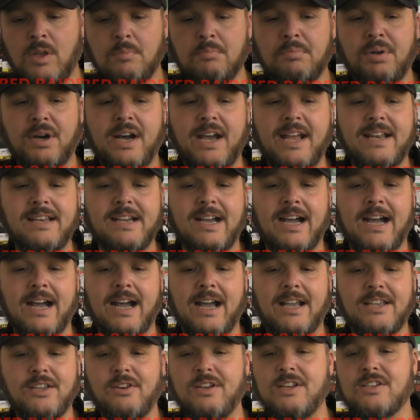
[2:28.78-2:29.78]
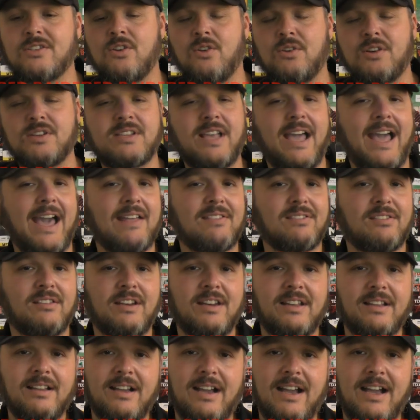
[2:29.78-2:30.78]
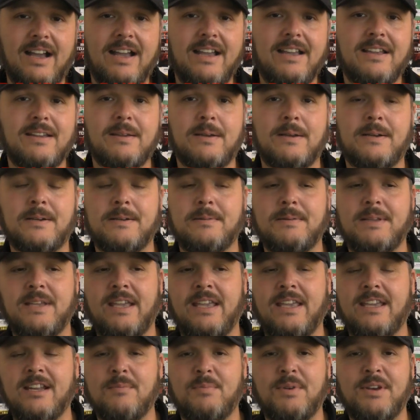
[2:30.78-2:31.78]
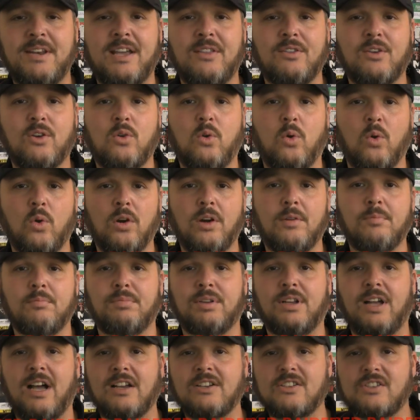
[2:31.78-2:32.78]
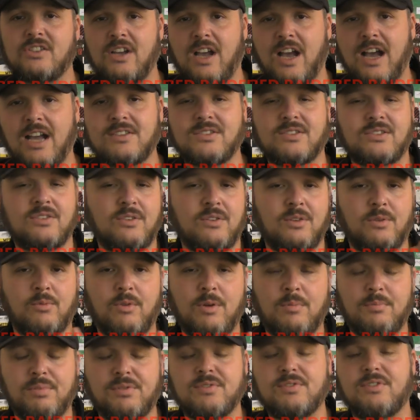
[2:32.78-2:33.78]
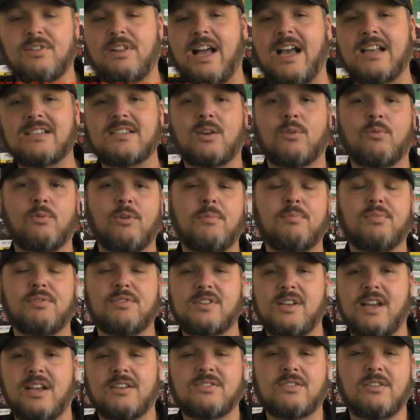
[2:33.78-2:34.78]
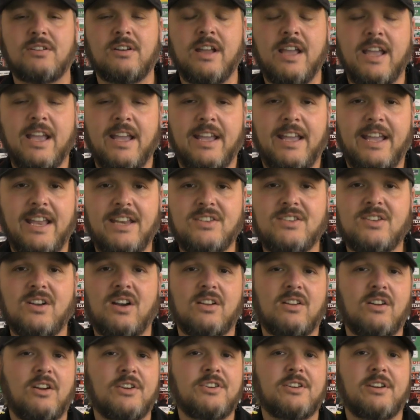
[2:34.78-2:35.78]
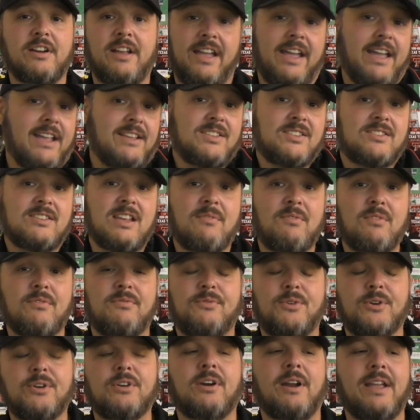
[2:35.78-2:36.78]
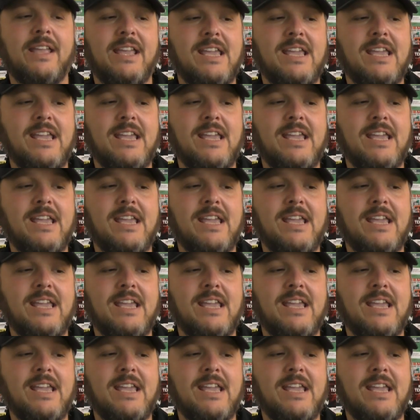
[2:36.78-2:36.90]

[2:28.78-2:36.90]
But, he's known as the athletic guy. He can get up and down the court, block shots, the rim, classic rim protector and dunk on your head, 7-footer.